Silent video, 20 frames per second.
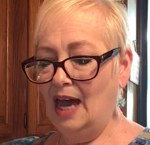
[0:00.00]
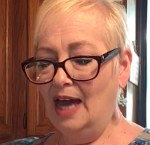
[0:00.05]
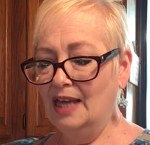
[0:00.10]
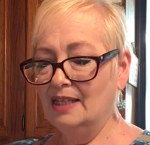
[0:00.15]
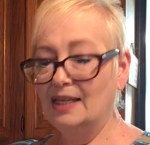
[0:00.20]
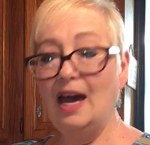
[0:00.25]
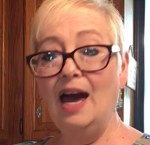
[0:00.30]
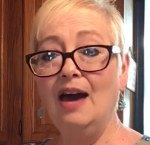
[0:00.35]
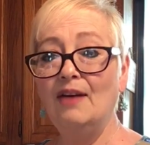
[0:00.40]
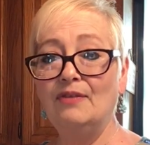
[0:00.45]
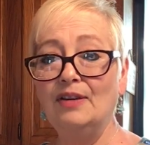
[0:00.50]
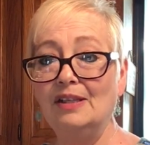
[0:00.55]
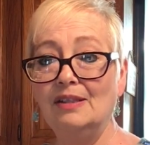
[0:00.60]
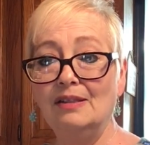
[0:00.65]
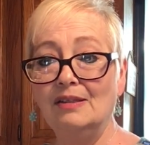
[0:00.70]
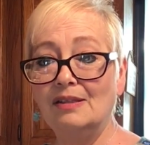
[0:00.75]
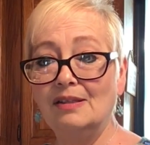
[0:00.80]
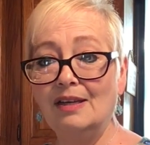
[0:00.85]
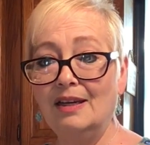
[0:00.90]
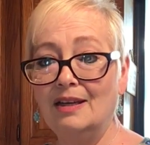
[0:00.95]
had to have it.
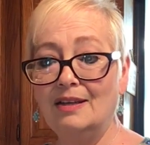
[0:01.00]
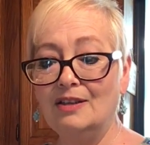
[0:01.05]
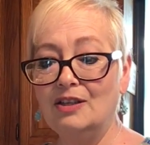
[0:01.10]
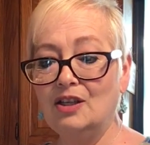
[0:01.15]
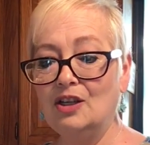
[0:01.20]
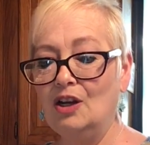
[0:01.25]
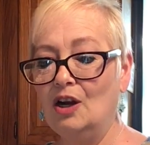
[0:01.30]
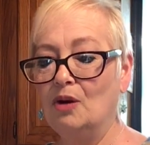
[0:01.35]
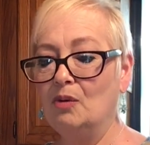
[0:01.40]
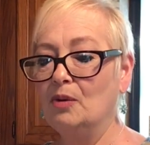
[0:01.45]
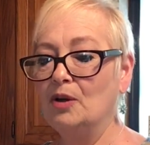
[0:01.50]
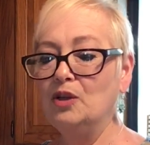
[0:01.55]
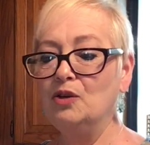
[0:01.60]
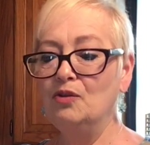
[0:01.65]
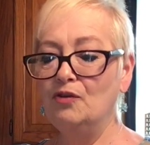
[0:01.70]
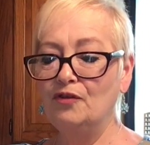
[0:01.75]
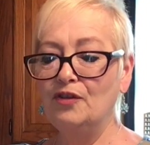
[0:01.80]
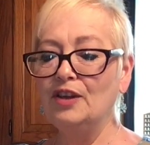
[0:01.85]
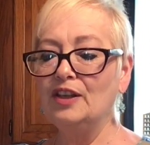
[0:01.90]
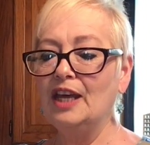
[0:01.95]
And, you know, when
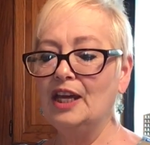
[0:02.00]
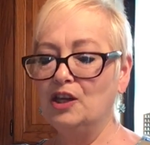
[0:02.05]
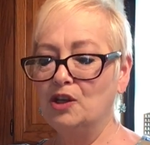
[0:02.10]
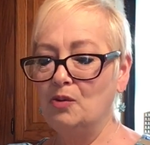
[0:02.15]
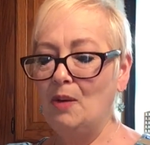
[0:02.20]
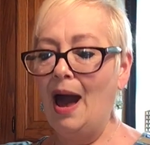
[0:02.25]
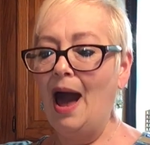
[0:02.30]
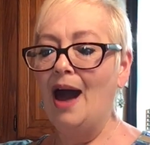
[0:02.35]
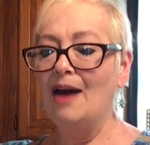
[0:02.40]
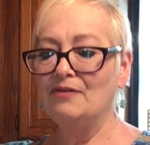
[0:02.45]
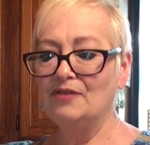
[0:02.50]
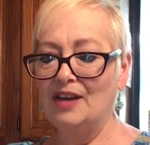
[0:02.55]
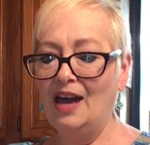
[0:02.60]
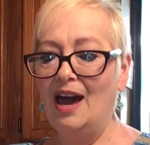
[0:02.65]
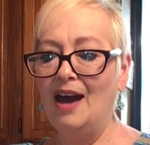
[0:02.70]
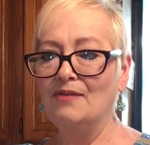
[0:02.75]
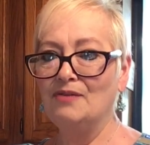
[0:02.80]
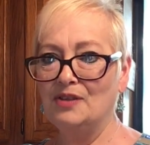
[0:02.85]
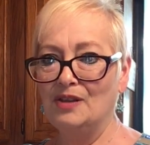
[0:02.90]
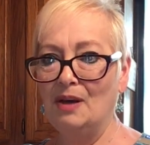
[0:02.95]
you feel like you have to
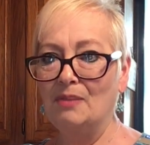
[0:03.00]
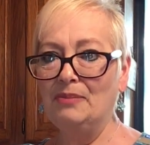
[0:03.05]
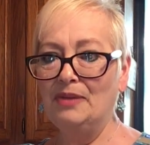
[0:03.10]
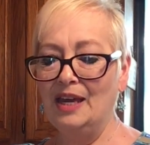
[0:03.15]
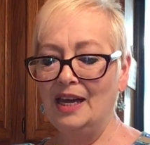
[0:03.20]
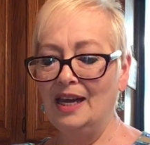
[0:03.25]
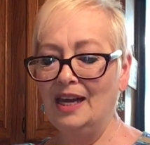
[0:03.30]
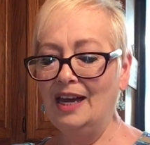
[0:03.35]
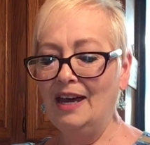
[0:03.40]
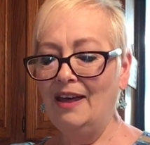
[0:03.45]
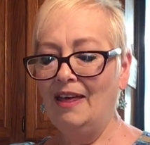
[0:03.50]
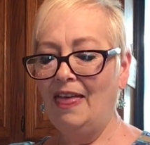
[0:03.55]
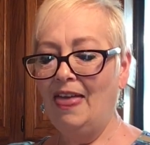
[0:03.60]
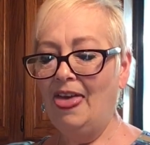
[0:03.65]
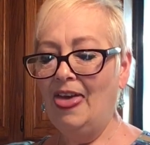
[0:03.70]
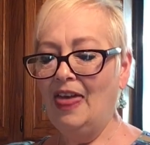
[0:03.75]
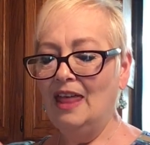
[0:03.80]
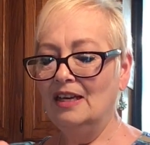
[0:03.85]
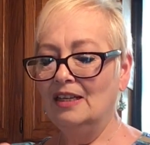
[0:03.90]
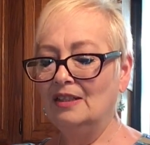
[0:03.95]
have something,
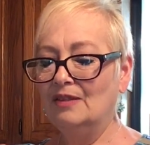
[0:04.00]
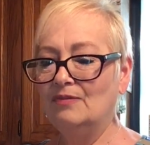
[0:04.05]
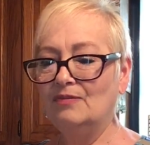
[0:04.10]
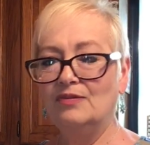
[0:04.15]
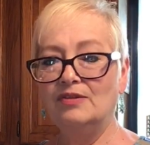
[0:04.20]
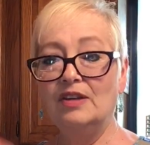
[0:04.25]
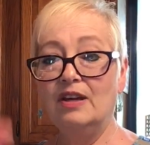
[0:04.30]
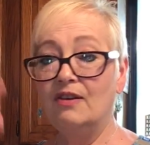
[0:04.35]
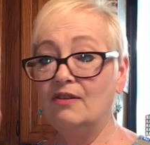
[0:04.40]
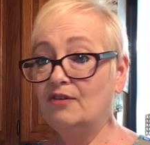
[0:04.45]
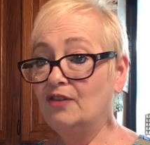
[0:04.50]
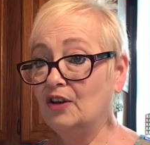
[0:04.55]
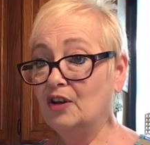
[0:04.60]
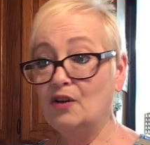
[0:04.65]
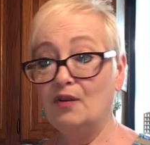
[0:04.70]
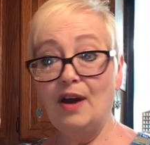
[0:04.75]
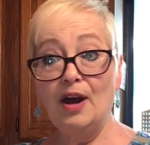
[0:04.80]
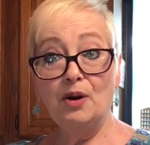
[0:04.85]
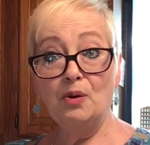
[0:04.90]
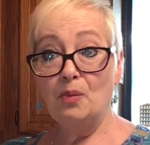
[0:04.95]

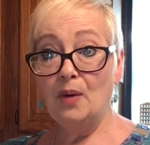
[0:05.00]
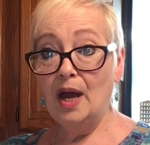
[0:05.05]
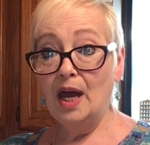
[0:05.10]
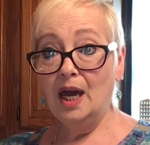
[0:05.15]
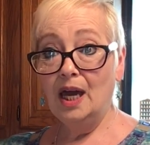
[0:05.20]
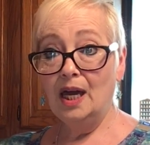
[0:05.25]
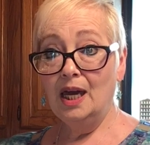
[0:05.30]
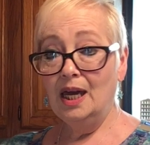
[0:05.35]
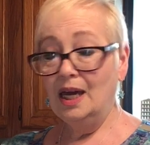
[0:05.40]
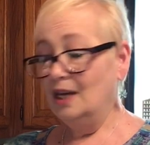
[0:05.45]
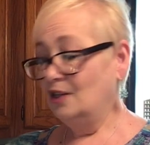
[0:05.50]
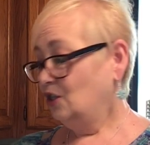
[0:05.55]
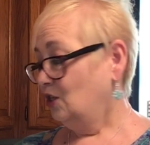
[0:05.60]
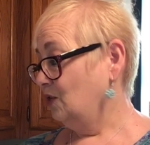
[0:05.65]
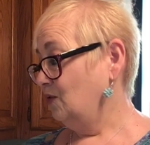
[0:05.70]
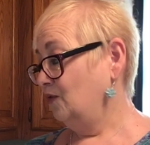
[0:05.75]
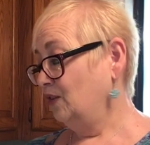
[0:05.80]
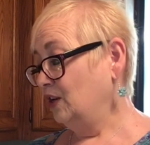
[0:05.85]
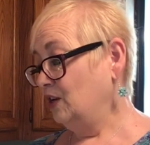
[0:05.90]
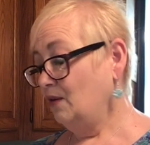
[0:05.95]
figure out a way,
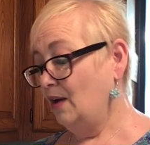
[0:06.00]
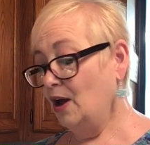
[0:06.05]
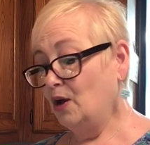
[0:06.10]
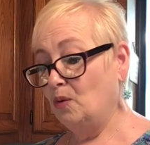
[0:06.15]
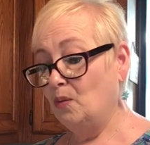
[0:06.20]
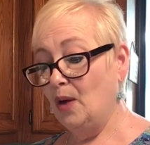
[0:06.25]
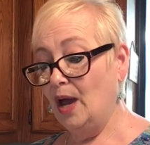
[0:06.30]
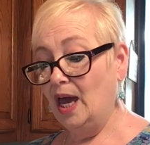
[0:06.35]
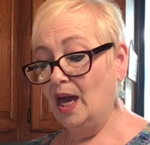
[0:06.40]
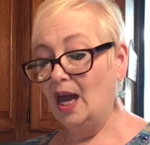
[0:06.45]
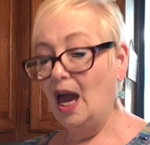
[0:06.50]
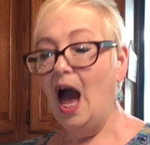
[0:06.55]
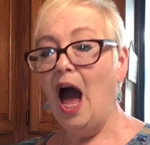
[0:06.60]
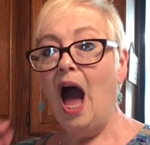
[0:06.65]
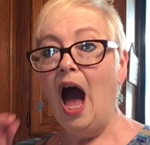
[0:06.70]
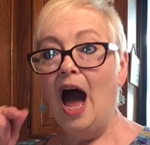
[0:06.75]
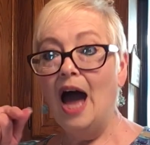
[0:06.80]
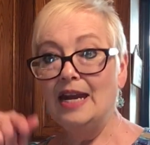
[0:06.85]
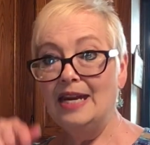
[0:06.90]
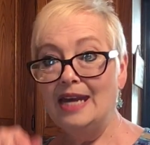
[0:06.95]
just figure out a way.
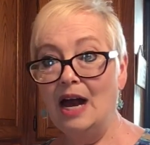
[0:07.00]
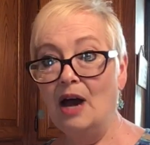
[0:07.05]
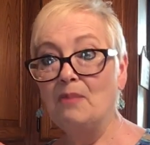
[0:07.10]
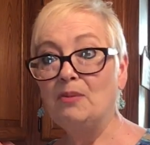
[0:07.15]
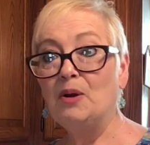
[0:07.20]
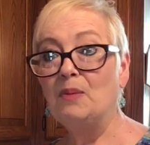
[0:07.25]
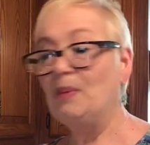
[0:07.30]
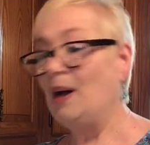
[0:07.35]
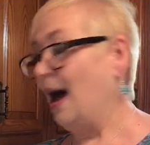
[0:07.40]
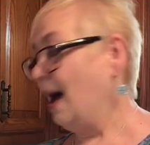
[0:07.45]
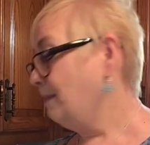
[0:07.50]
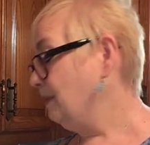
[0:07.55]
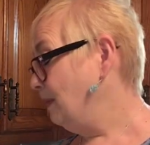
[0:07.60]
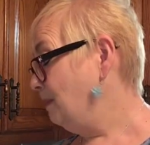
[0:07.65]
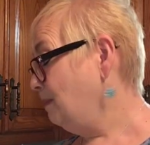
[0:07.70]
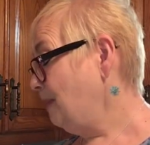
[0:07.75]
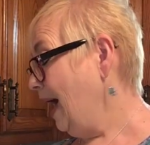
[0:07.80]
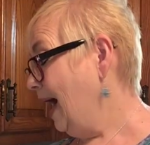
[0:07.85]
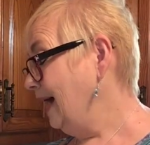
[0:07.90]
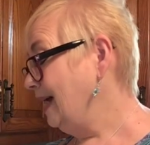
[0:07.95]
Now I'm going to pop
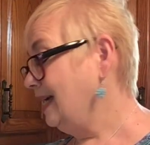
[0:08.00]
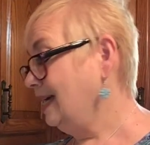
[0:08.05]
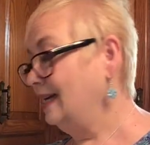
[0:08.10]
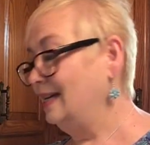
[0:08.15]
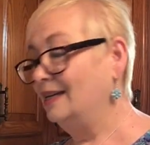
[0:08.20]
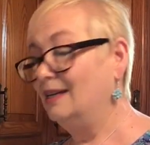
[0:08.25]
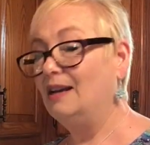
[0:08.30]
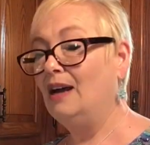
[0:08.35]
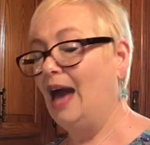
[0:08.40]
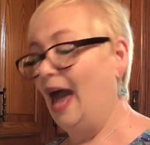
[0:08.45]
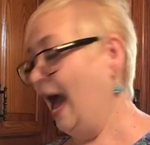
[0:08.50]
it back in.